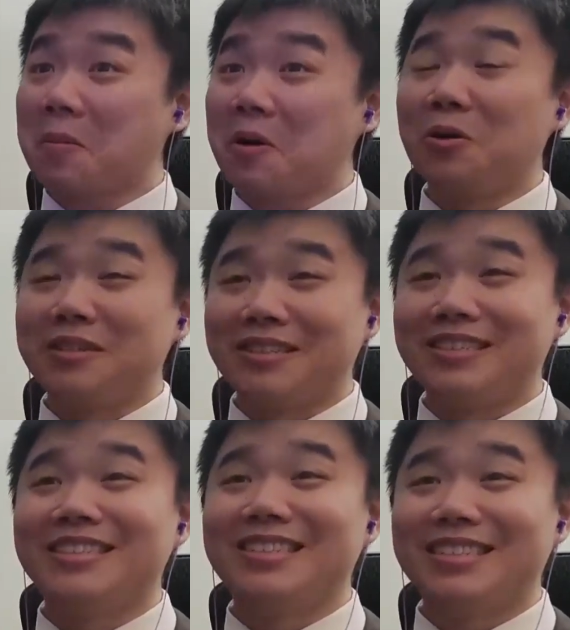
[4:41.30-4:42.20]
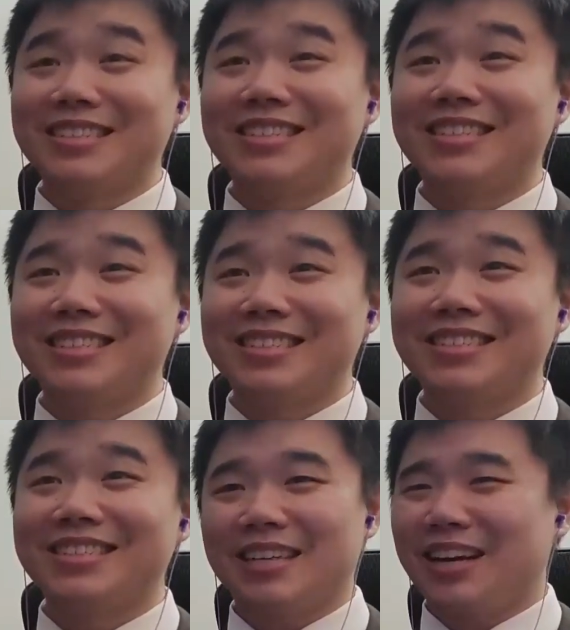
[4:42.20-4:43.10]
Cool.
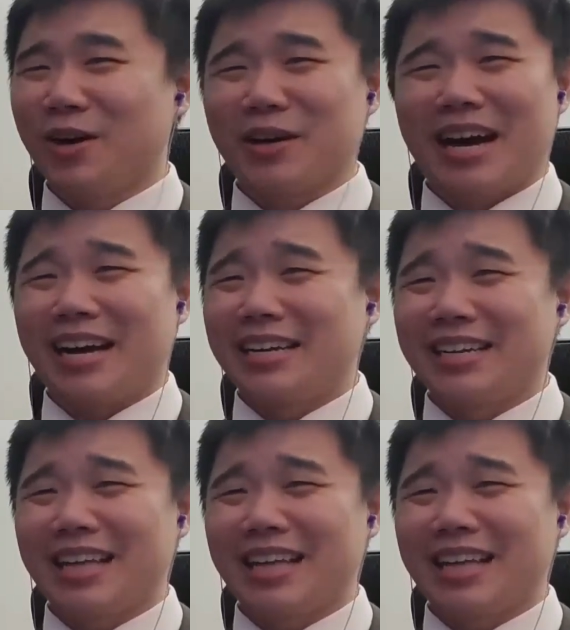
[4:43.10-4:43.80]
Oh god.